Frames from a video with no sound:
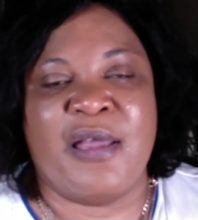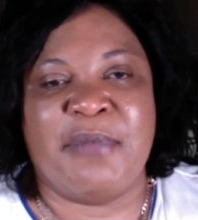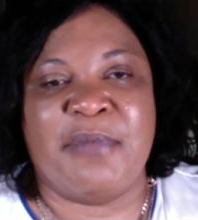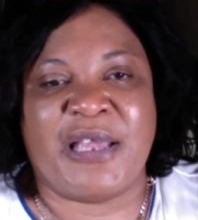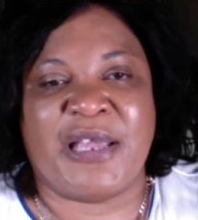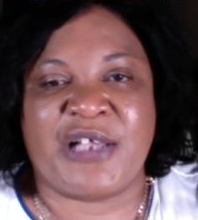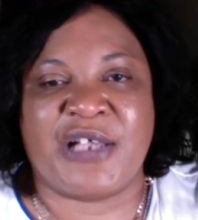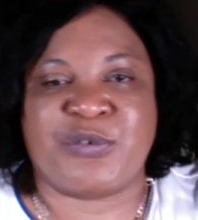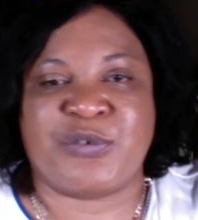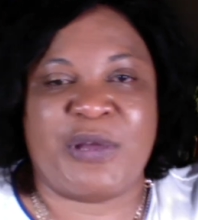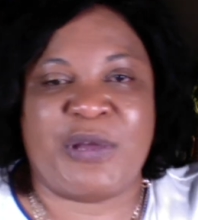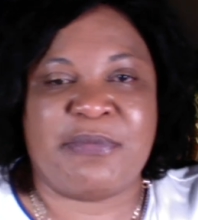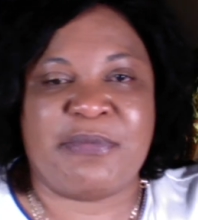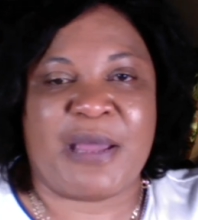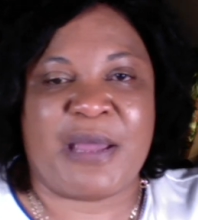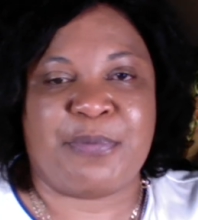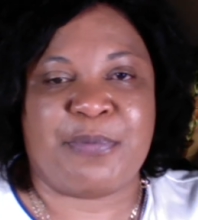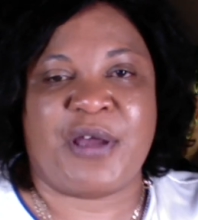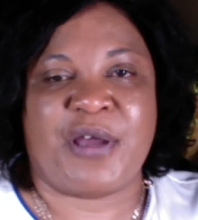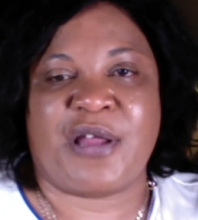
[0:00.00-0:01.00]
Because when
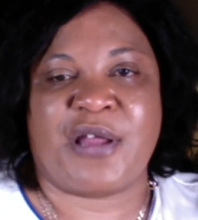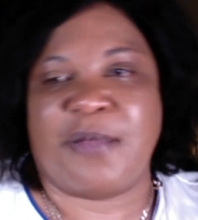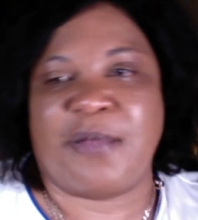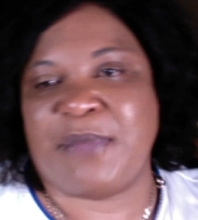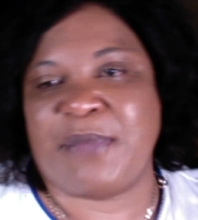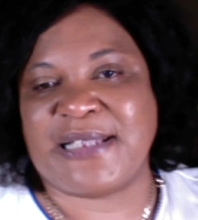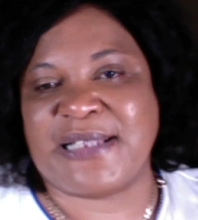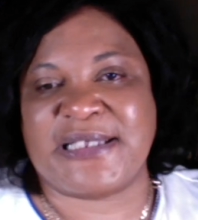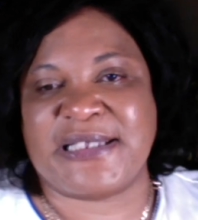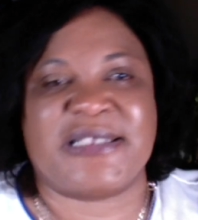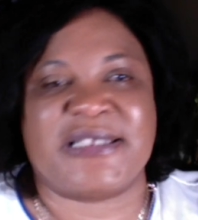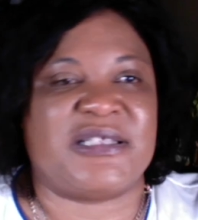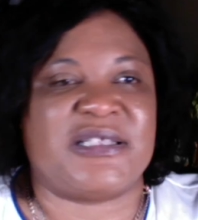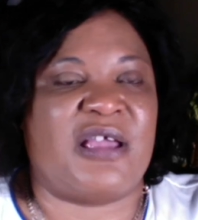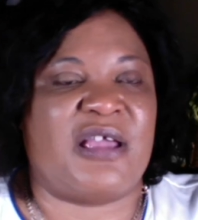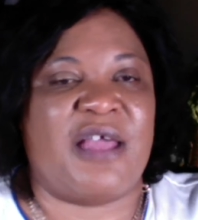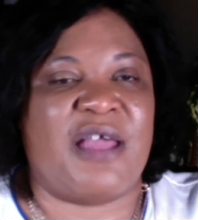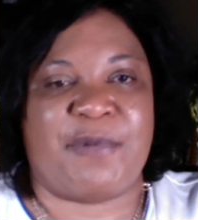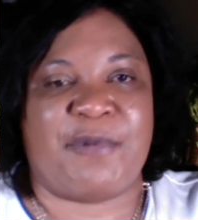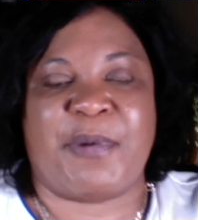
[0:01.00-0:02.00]
my brother and my sister,
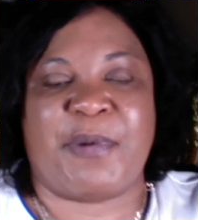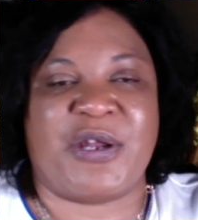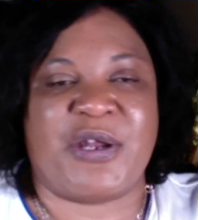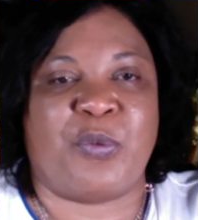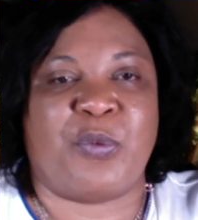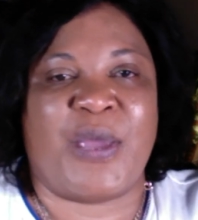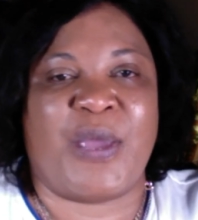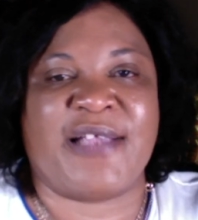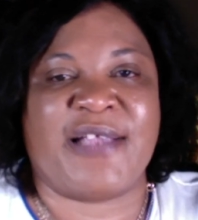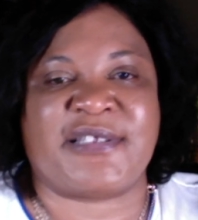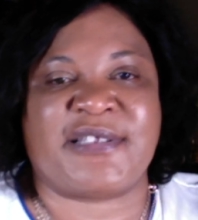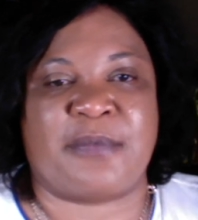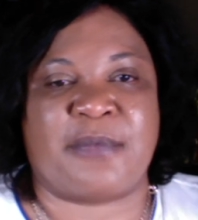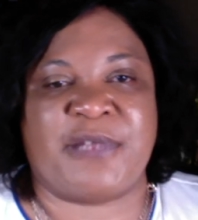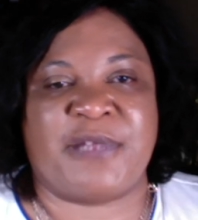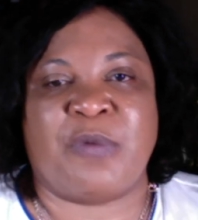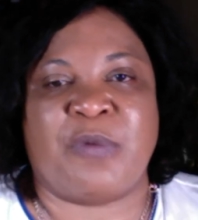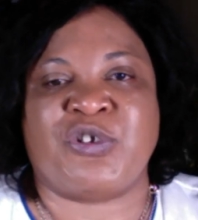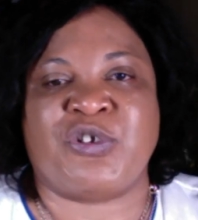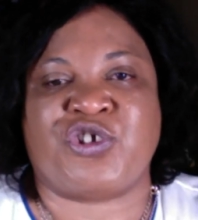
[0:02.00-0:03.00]
everybody wakes
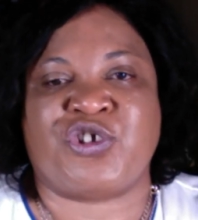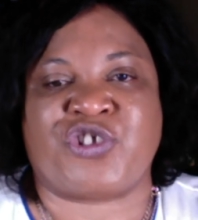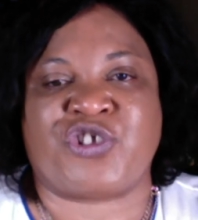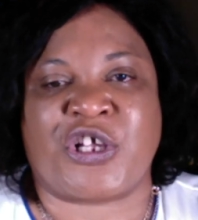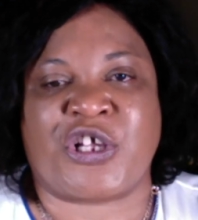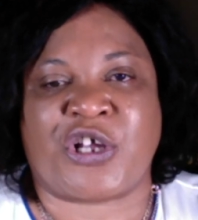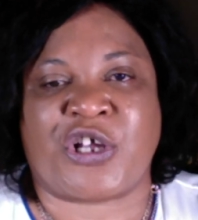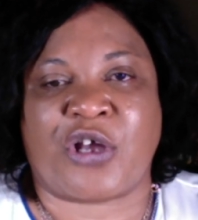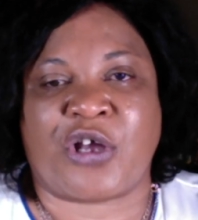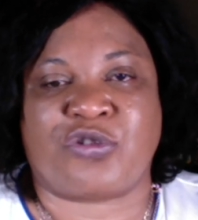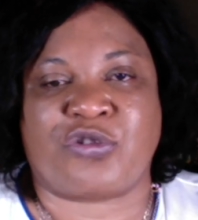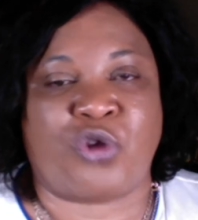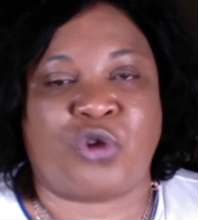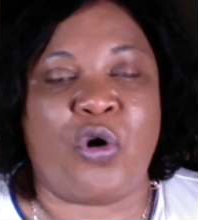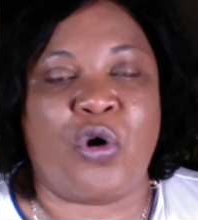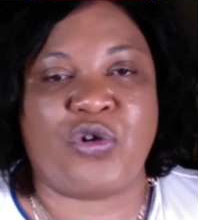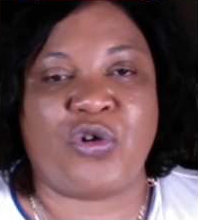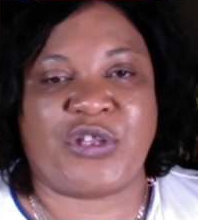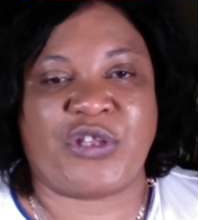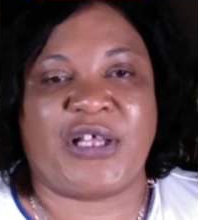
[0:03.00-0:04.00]
up, there was just a
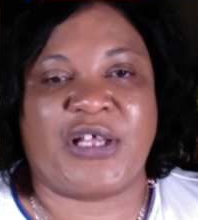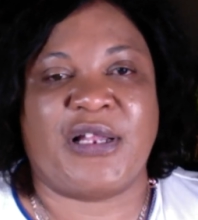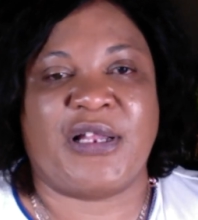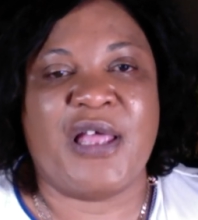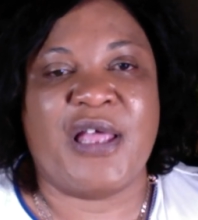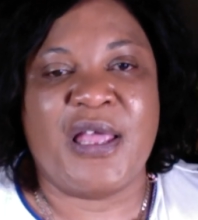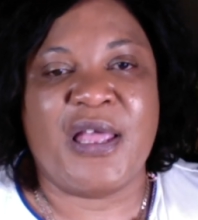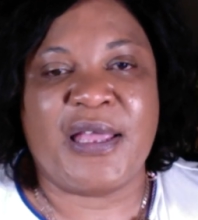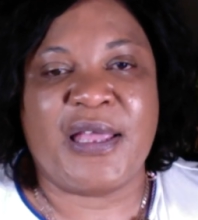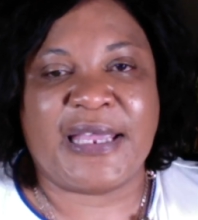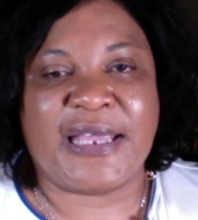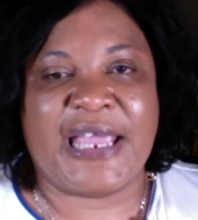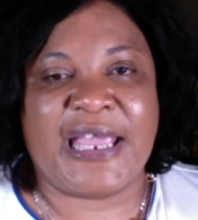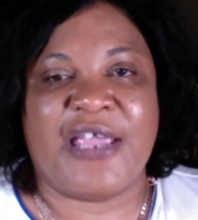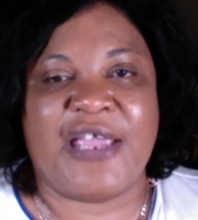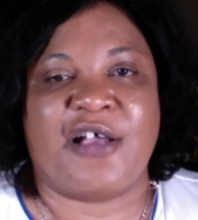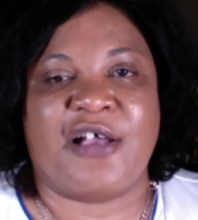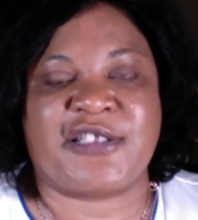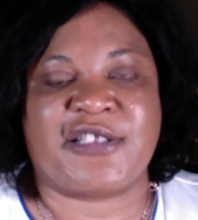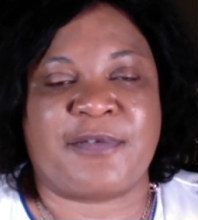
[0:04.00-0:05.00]
total
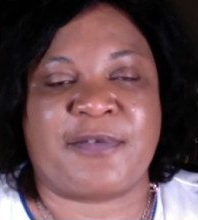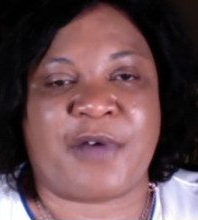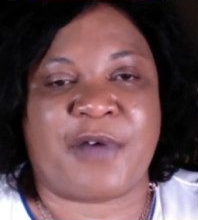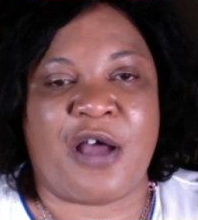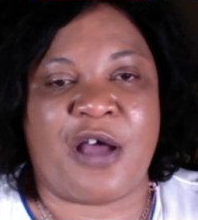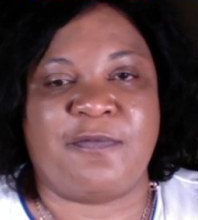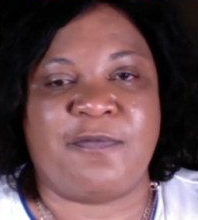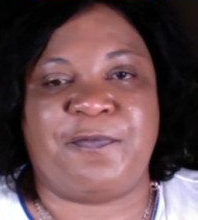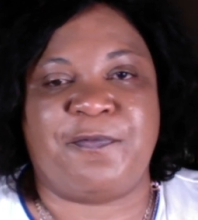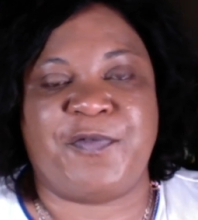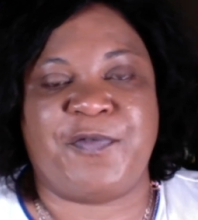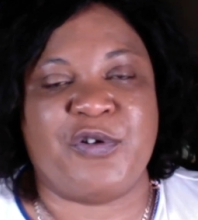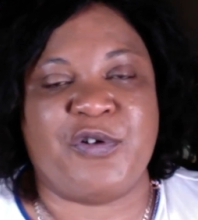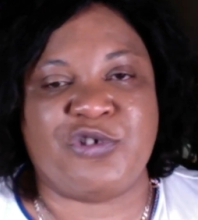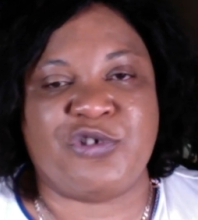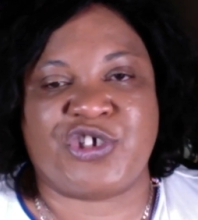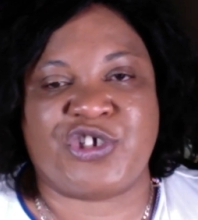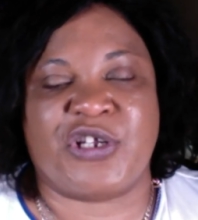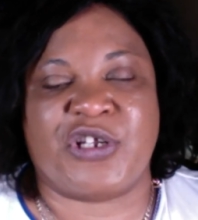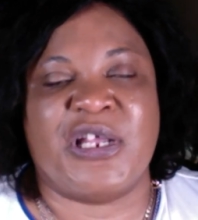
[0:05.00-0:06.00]
chaos of
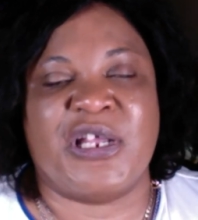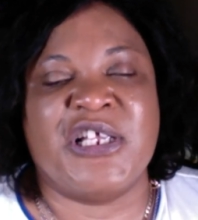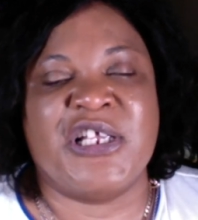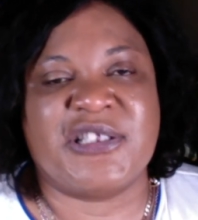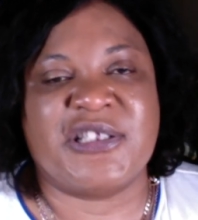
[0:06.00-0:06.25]
confusion.